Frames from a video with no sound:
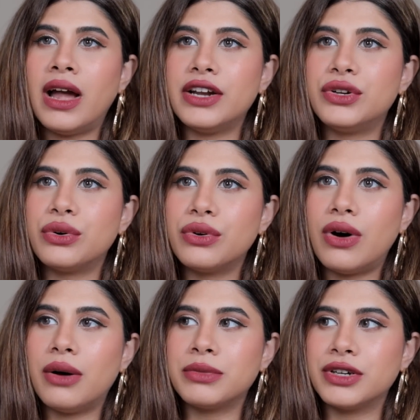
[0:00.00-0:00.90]
I don't know
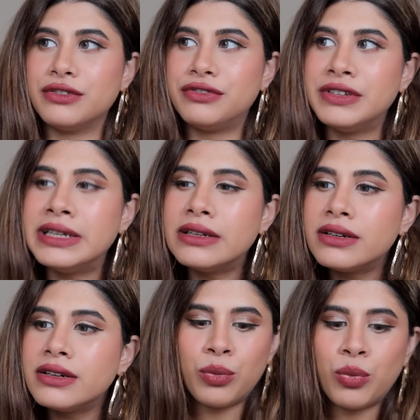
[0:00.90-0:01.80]
how I'm going to
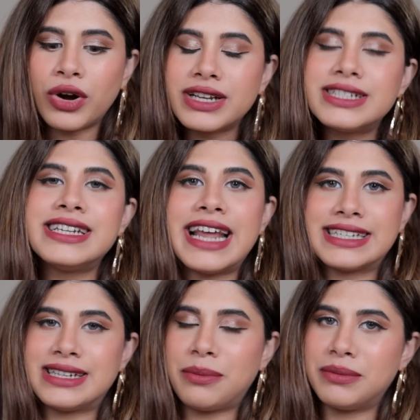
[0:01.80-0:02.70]
feel. What is the
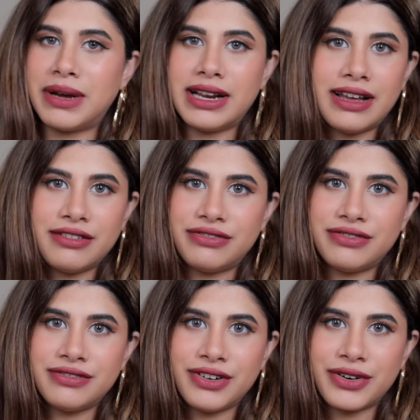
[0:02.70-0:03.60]
next step in my life?
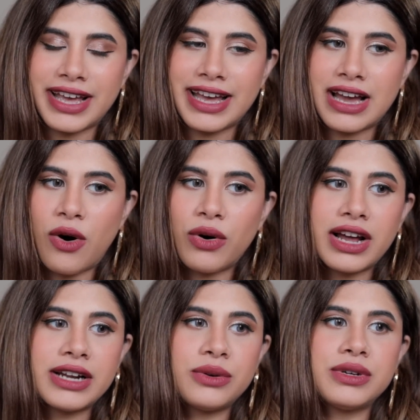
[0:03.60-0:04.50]
Okay, all
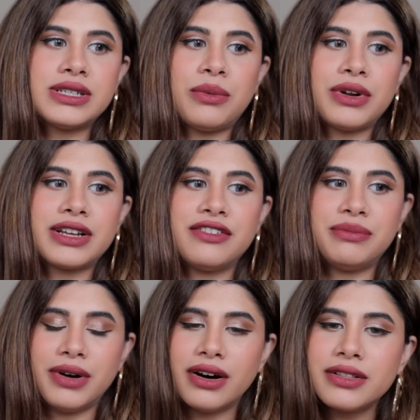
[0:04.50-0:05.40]
I know is I want to
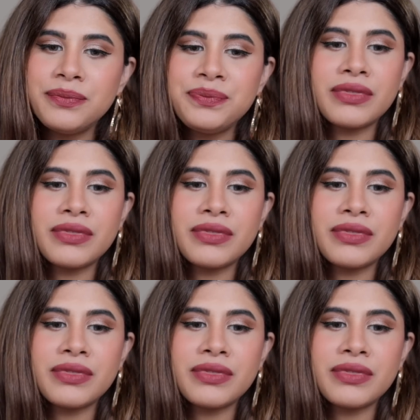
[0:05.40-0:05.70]
give birth.